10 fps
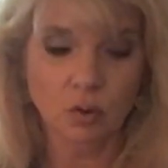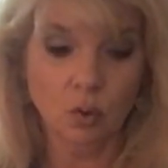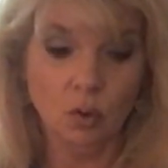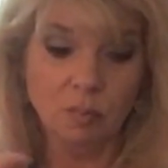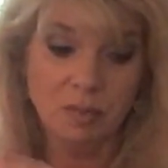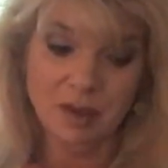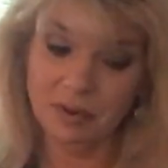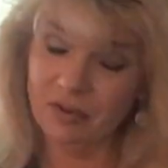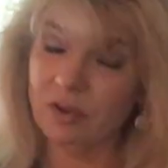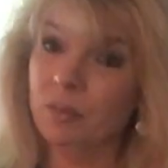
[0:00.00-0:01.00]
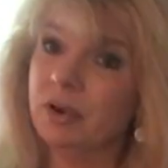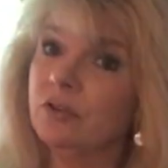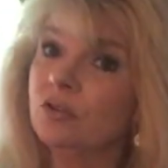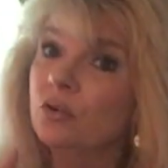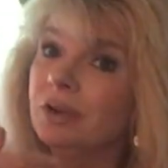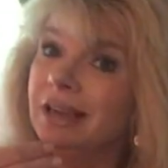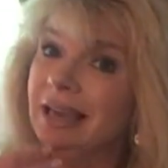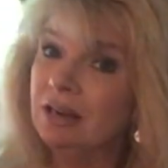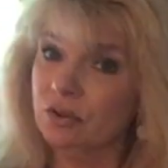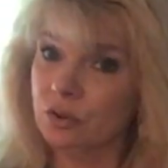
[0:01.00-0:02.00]
or maybe somebody's
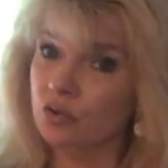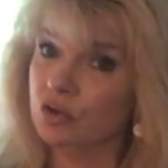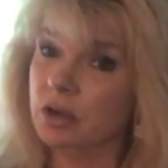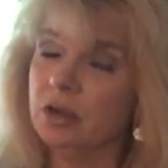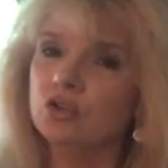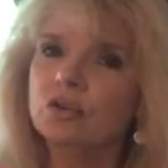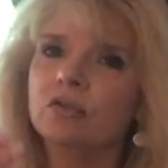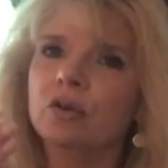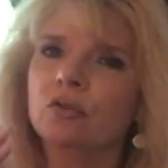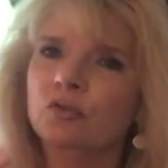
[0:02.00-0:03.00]
created those changes